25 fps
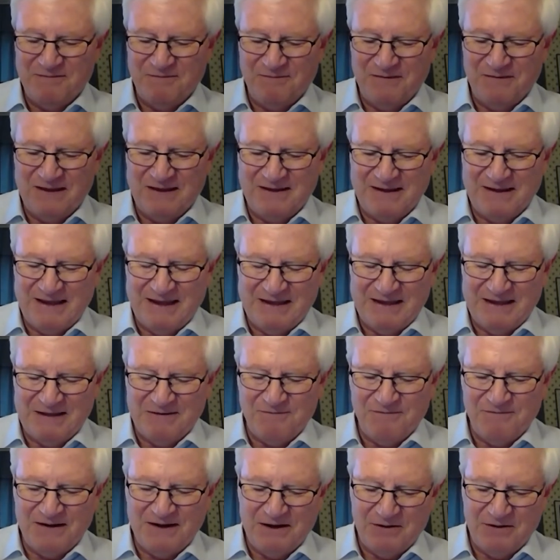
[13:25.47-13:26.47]
via a, a,
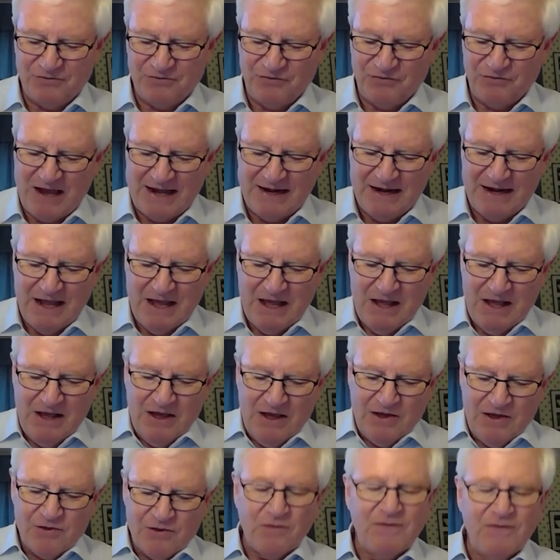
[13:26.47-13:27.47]
video chat.
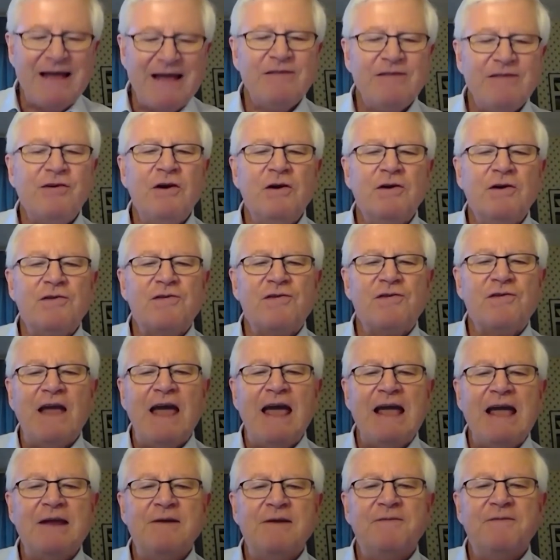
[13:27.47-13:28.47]
So that's here to
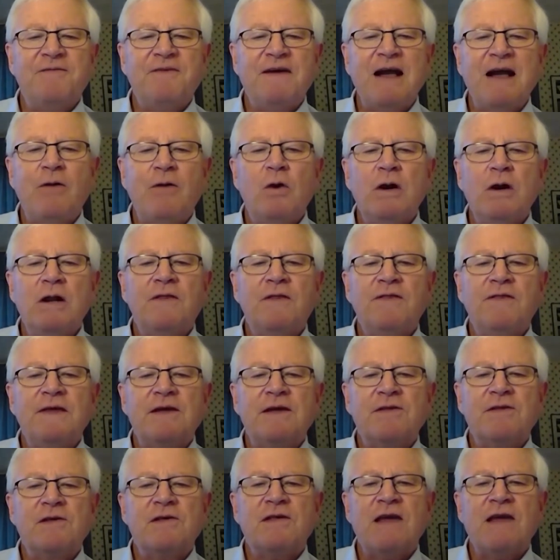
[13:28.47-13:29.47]
stay. And in fact, one of the
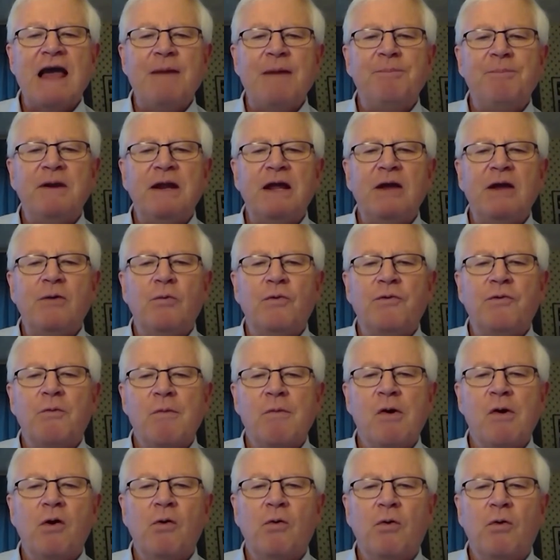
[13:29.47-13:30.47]
things that's happening with
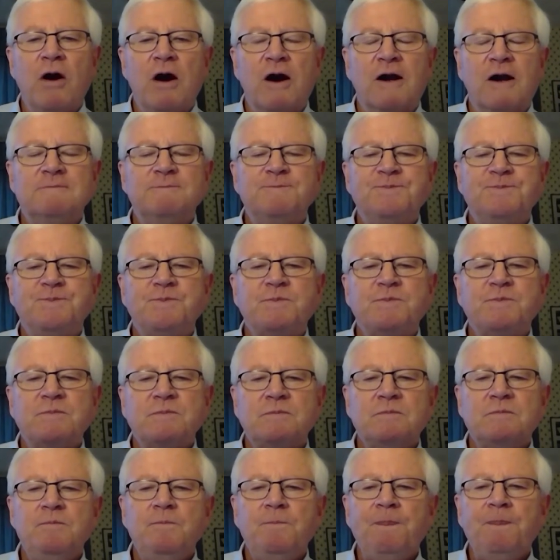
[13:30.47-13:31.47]
remote work
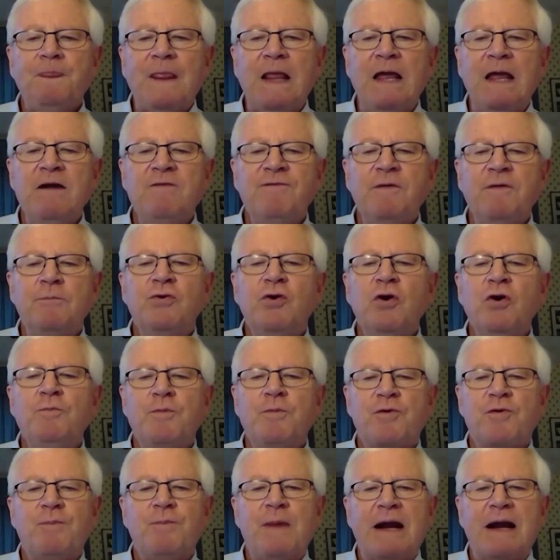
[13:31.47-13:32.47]
from two
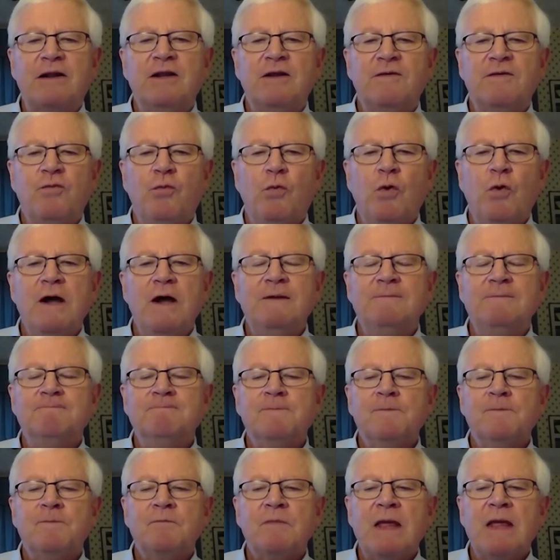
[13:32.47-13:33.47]
perspectives. One,
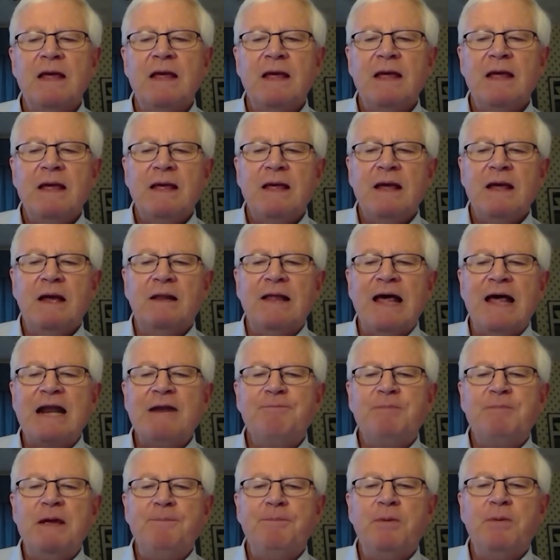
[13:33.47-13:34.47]
a lot
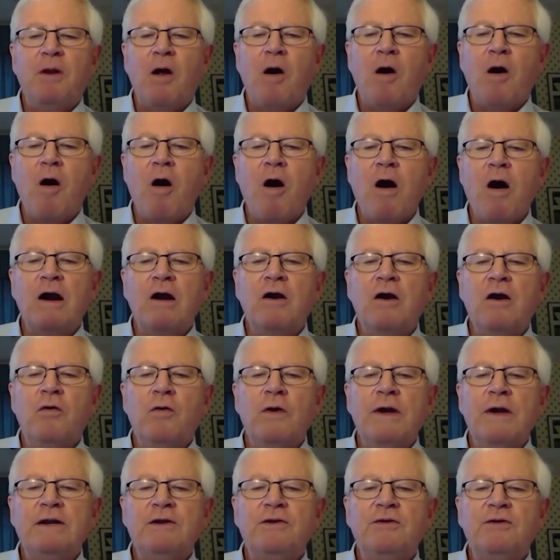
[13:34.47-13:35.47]
of people aren't
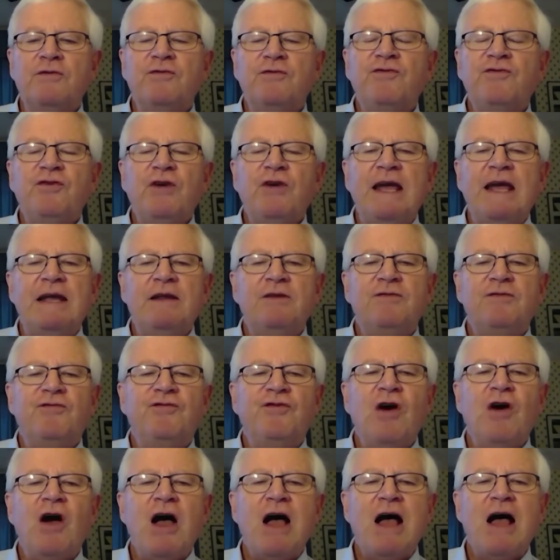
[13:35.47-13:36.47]
going to change
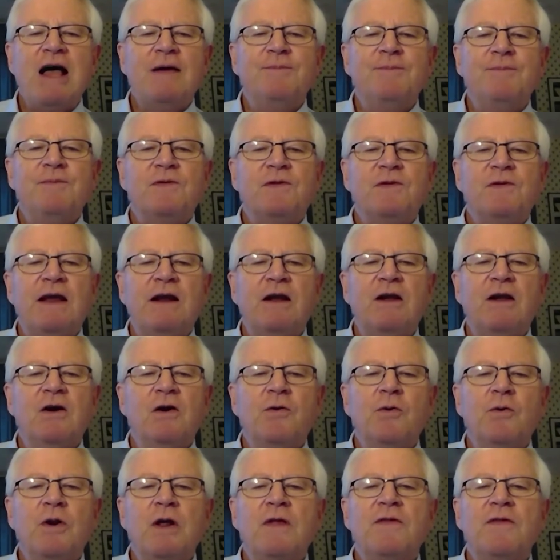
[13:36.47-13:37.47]
jobs and
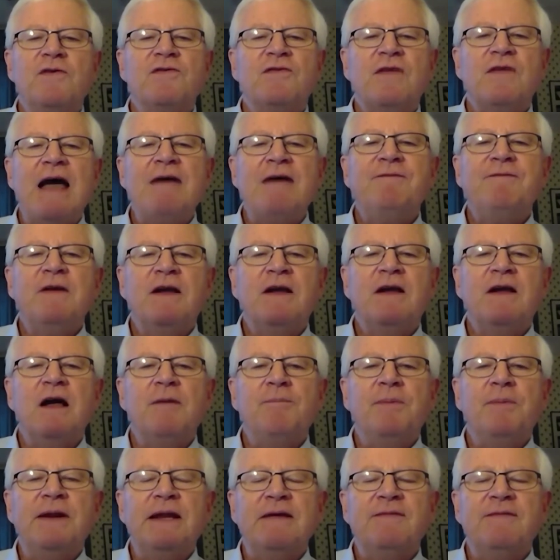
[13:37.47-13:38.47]
go to another staffing
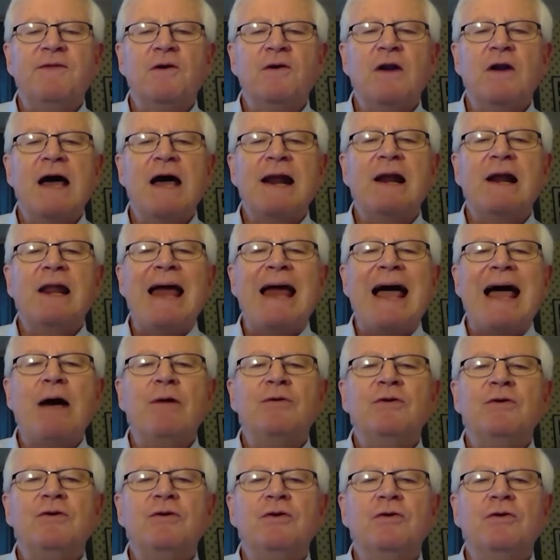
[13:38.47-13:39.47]
company if they're not
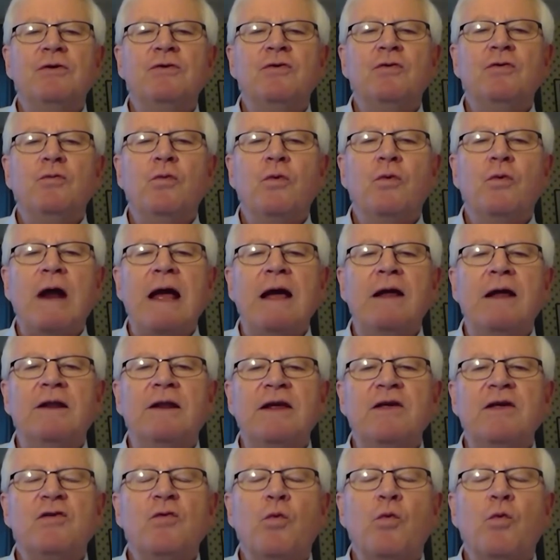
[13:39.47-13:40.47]
allowed to to at
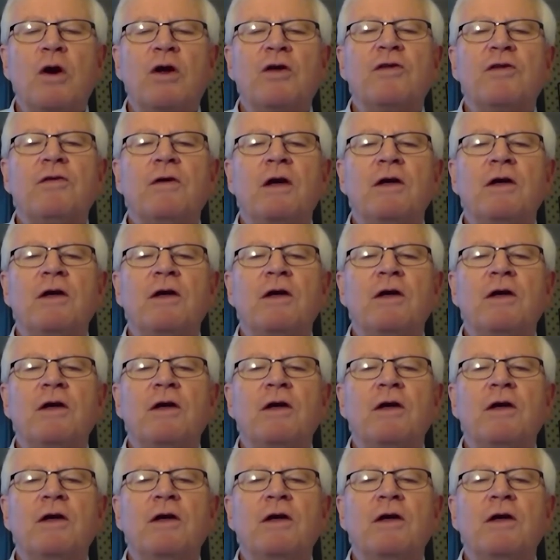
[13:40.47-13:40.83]
least work